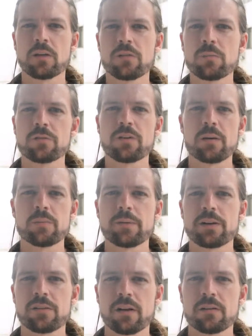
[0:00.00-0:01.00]
Subscribe to
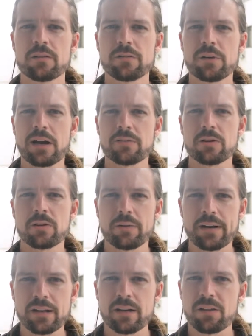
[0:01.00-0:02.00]
my channel if you haven't
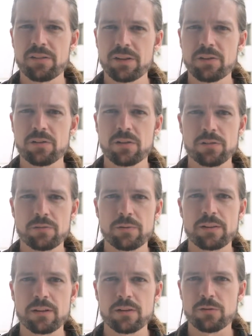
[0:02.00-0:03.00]
already, and I think you'd also
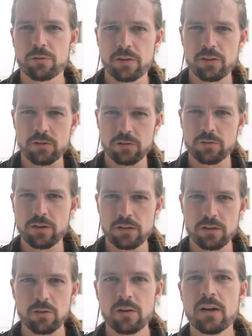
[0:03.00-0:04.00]
really enjoy this
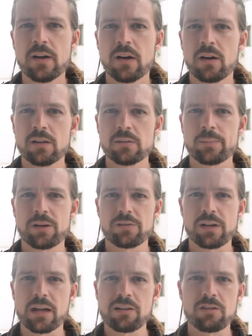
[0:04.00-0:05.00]
video, all about
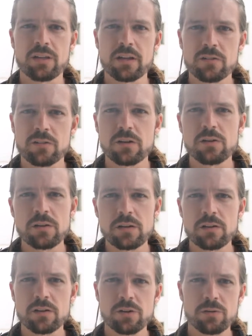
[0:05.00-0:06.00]
the eight things that you
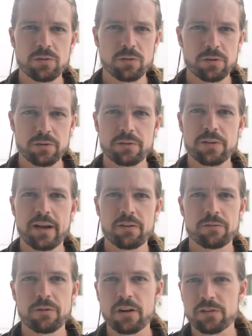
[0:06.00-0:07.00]
need to do in order to
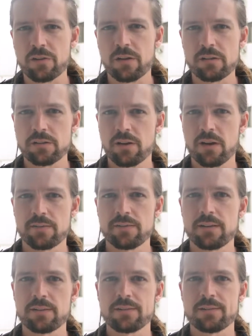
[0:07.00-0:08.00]
have rock solid
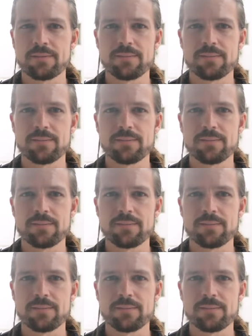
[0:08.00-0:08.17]
confidence.